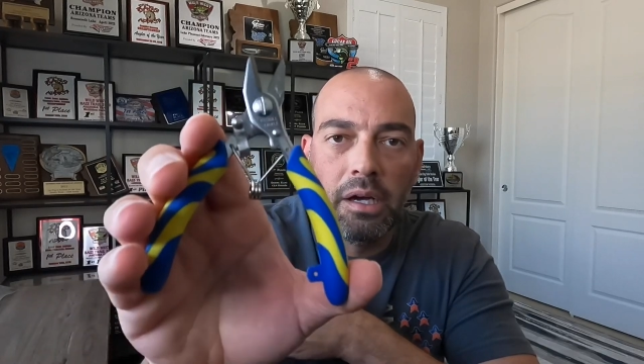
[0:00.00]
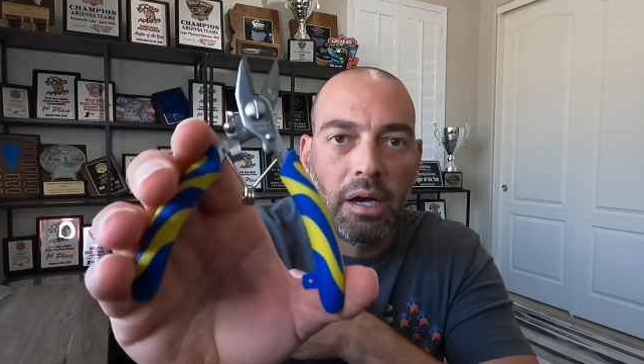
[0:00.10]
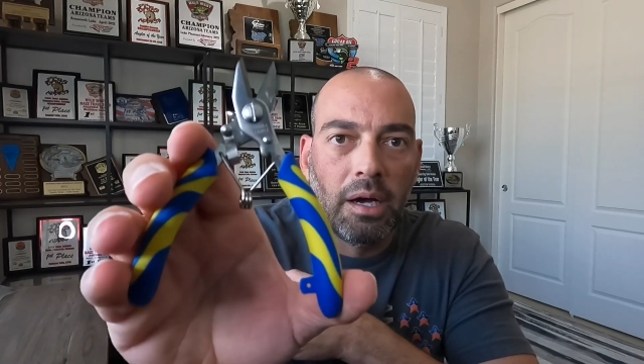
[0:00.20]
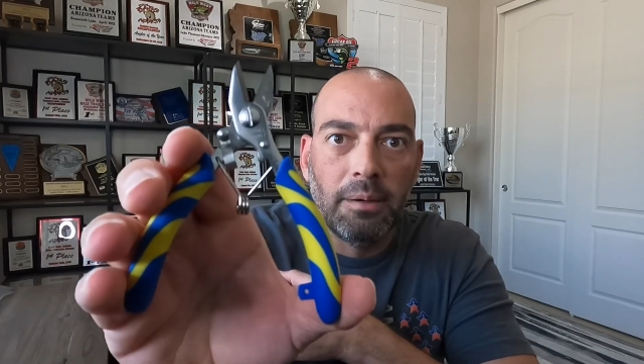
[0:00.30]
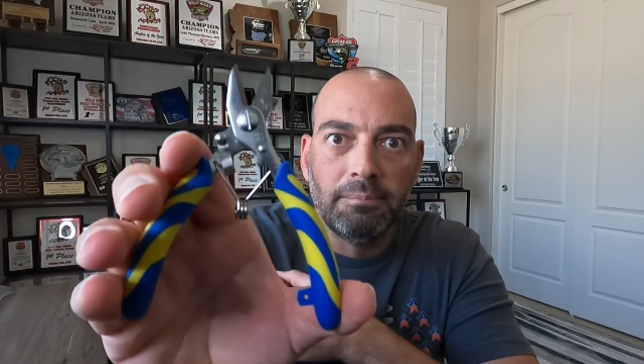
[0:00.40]

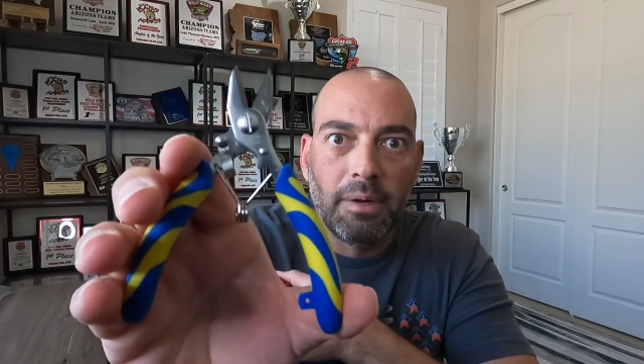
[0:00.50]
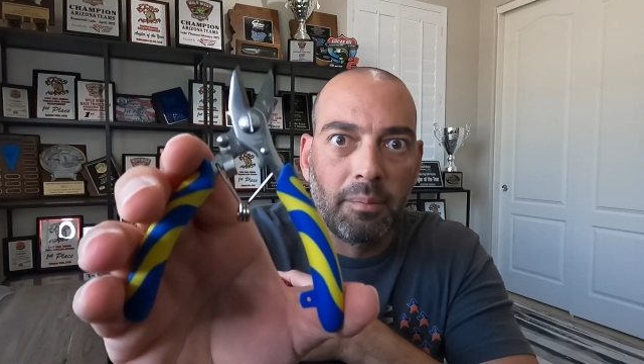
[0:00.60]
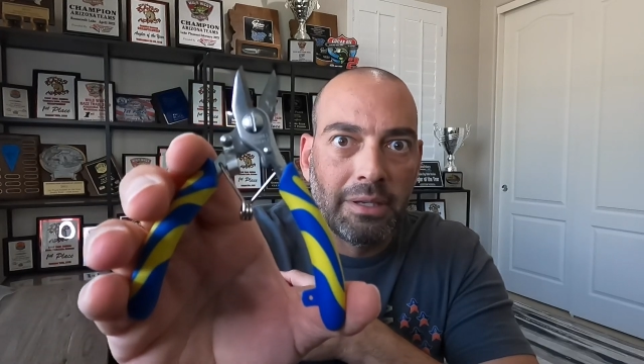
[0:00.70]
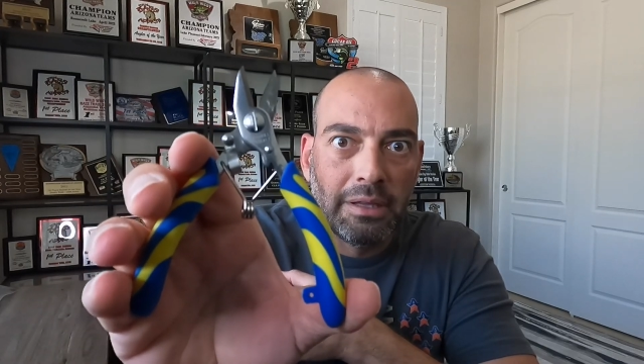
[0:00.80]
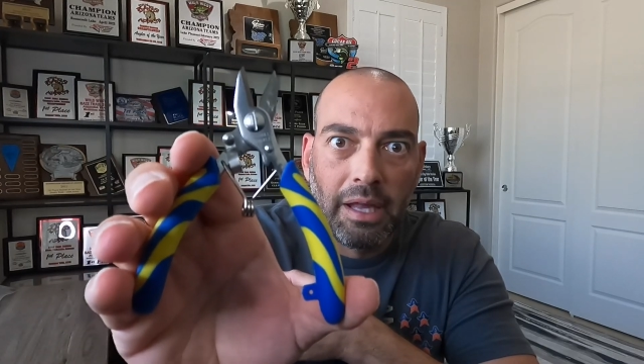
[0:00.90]

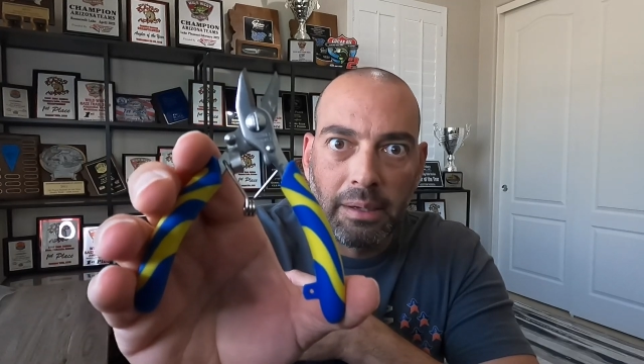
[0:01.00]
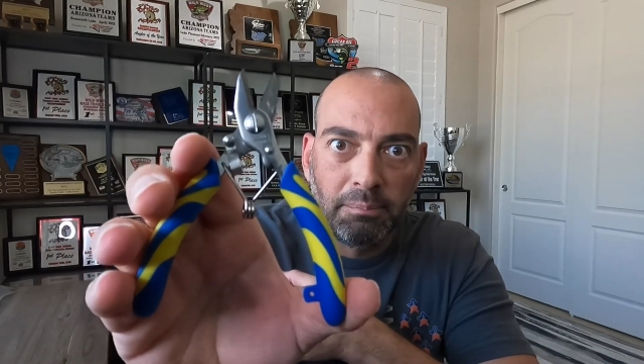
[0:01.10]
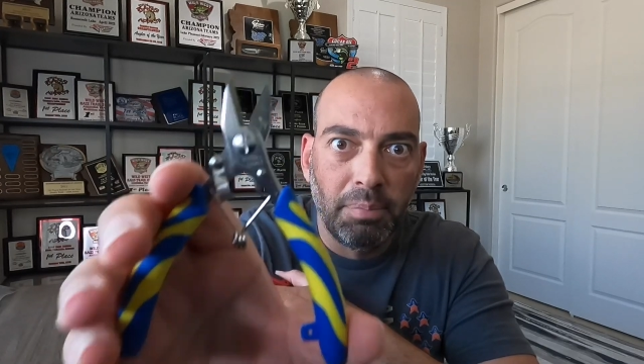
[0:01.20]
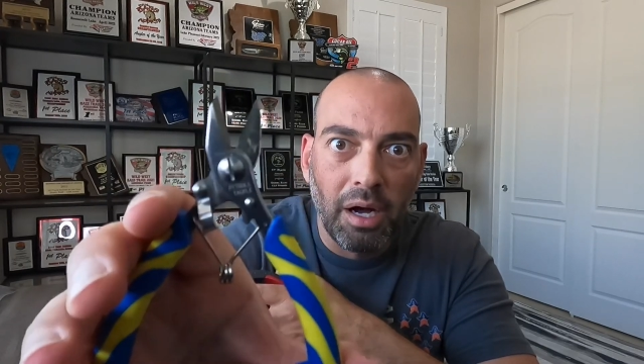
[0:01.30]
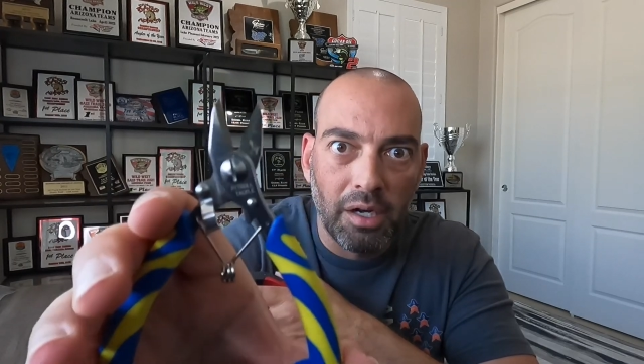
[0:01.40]

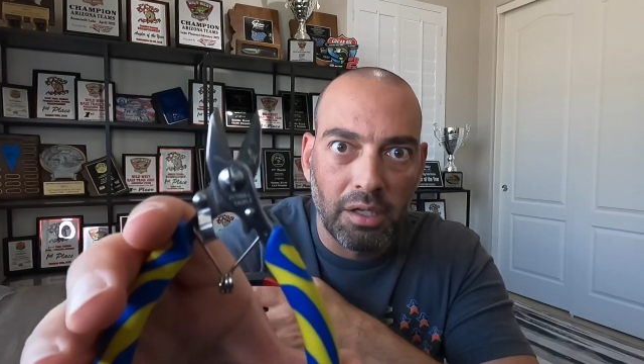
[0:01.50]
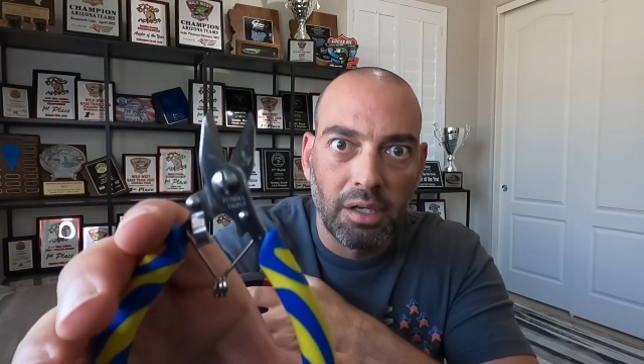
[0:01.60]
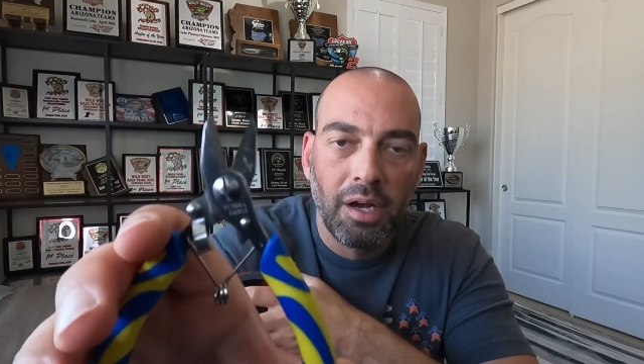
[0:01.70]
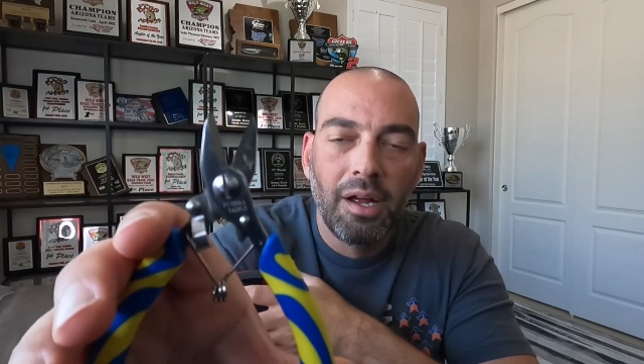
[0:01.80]
like butter.